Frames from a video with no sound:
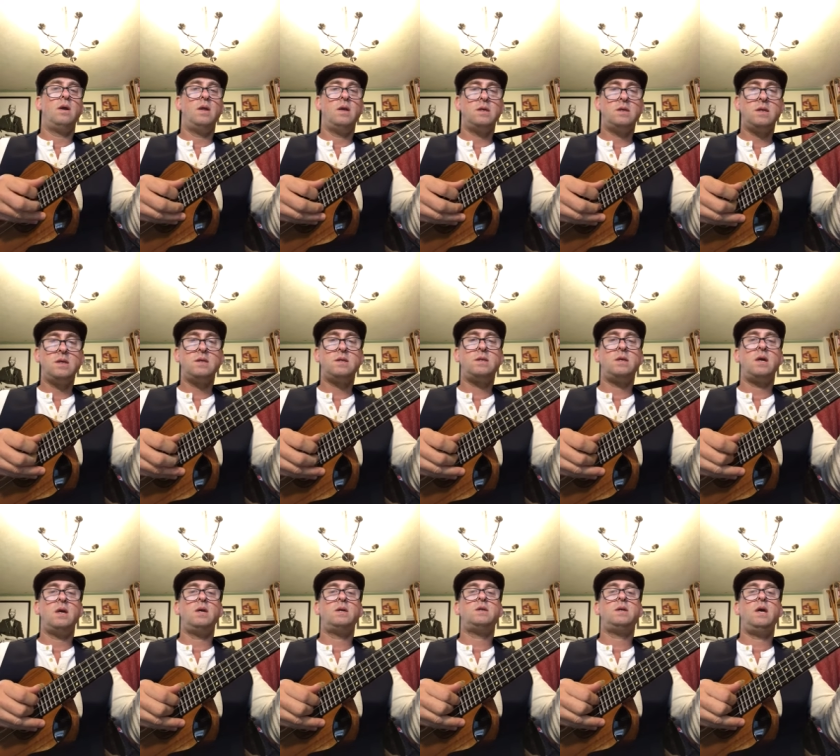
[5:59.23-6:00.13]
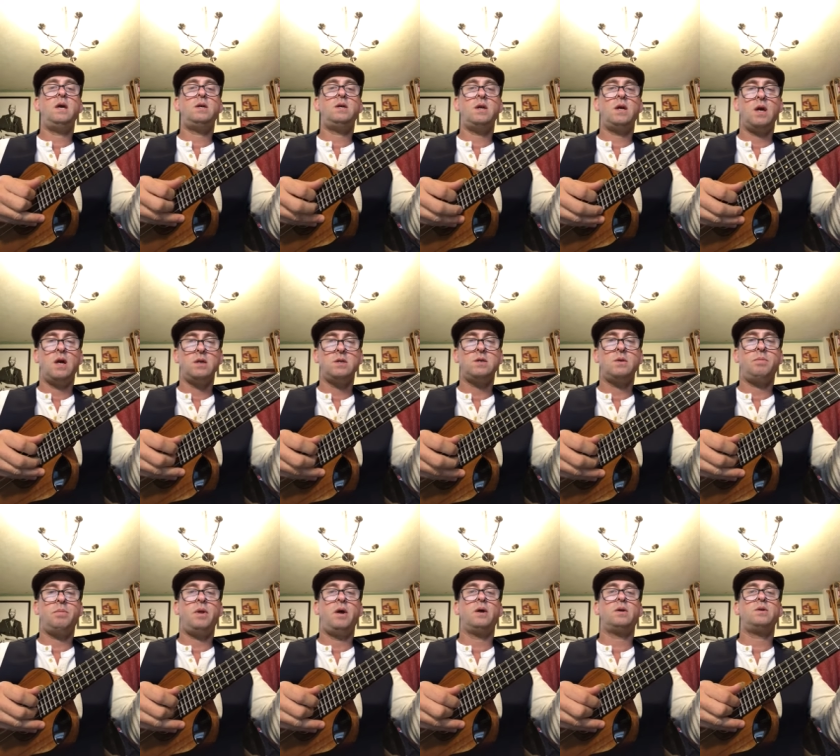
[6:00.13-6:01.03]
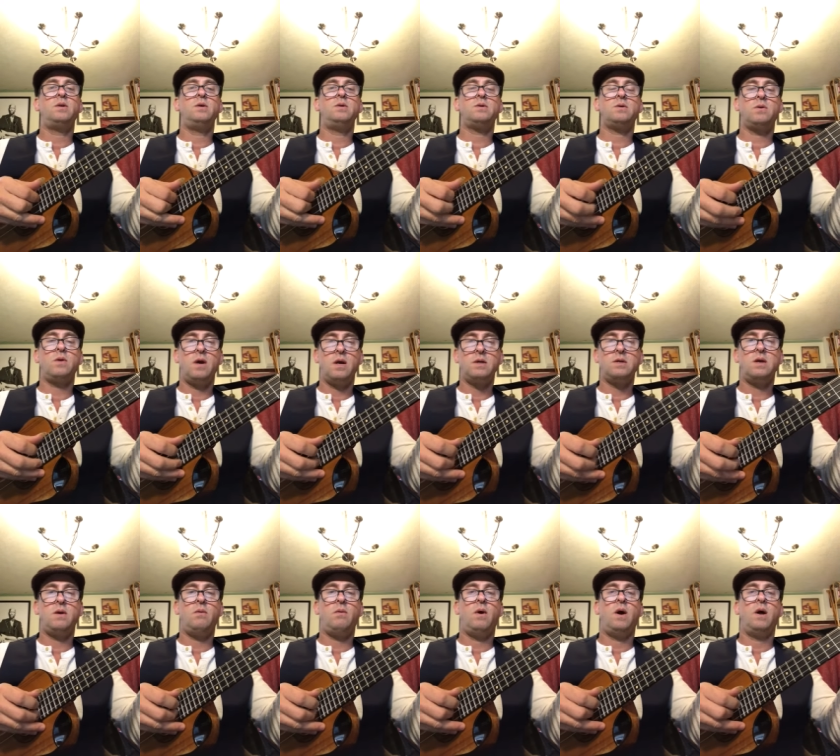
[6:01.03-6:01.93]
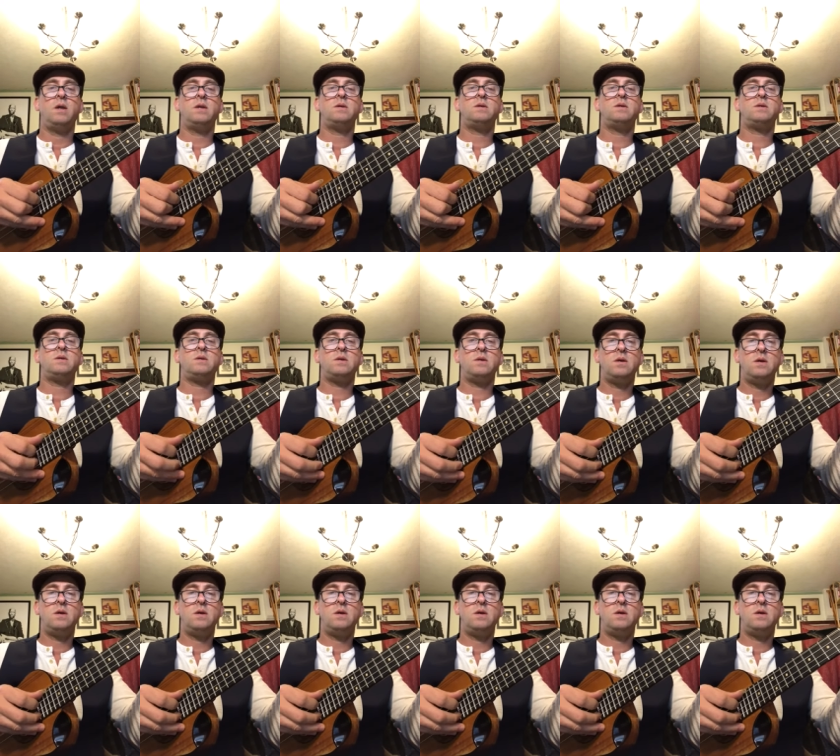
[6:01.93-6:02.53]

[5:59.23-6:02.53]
And this is teaching us to pluck two strings at once,